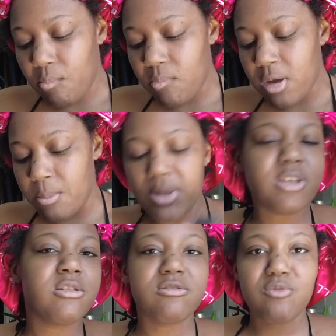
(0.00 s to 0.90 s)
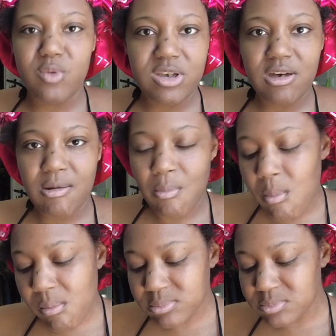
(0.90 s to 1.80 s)
But then it's the weekend.
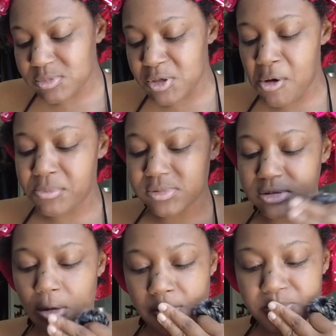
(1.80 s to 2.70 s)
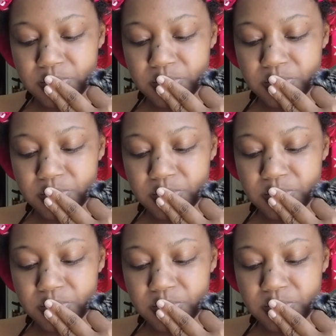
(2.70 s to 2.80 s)
You know? So